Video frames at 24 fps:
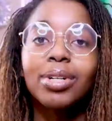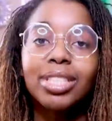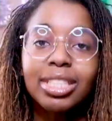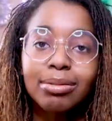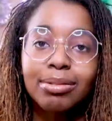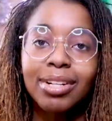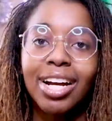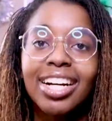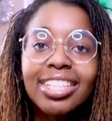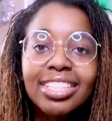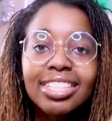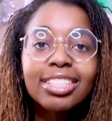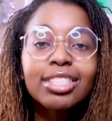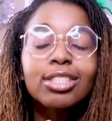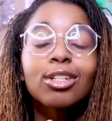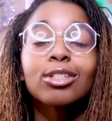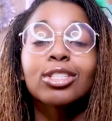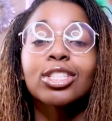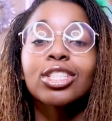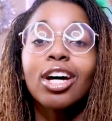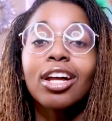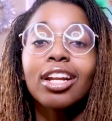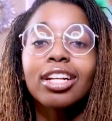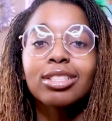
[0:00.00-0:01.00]
What's up guys, it's your girl
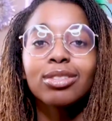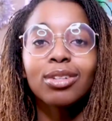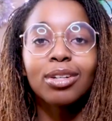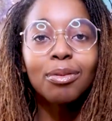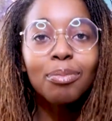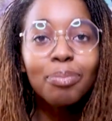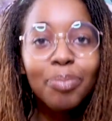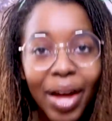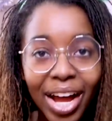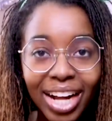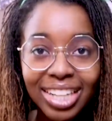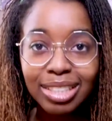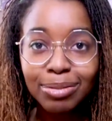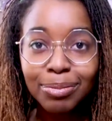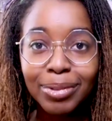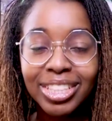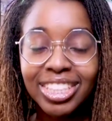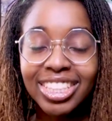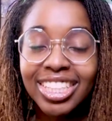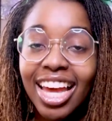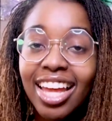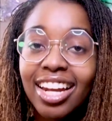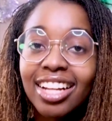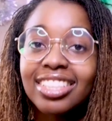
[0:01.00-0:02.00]
Shonyx. Welcome back to my
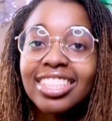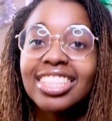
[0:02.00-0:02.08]
channel.